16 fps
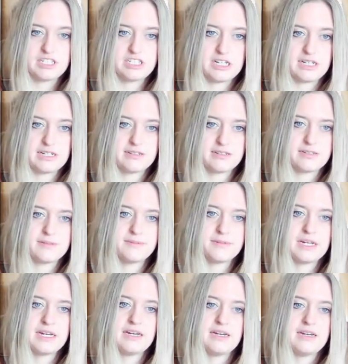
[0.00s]
bed shaker.
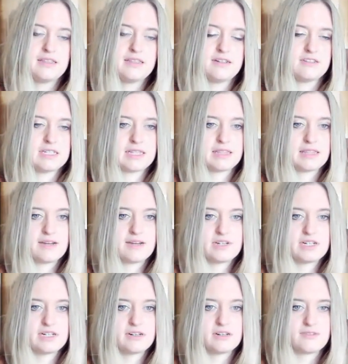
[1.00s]
There's
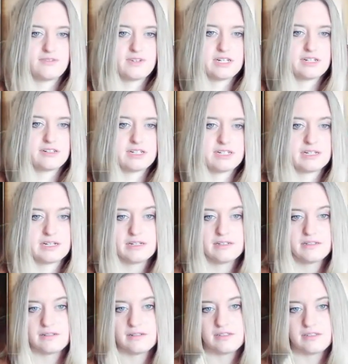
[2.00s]
11 hard of hearing
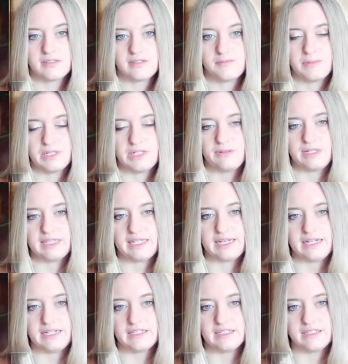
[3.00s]
adults between the
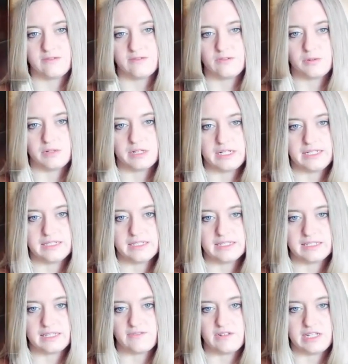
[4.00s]
ages of 20 to
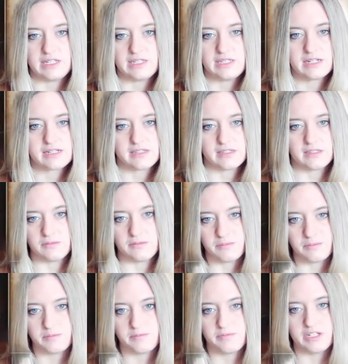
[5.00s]
76, so
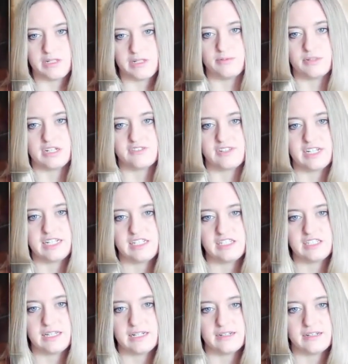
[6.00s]
pretty broad range
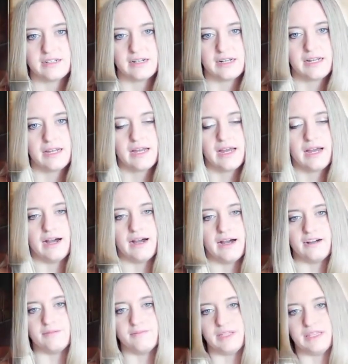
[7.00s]
there.
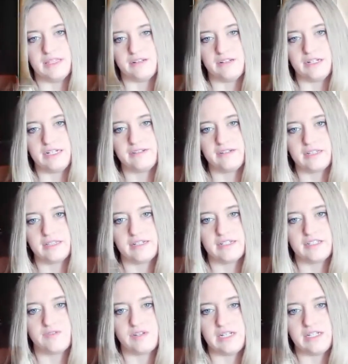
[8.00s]
And their hearing
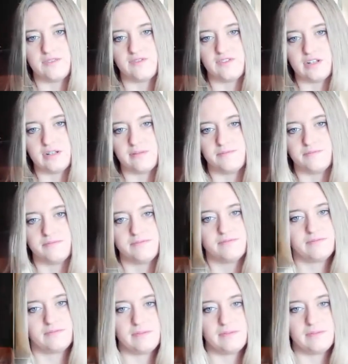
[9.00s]
loss range from,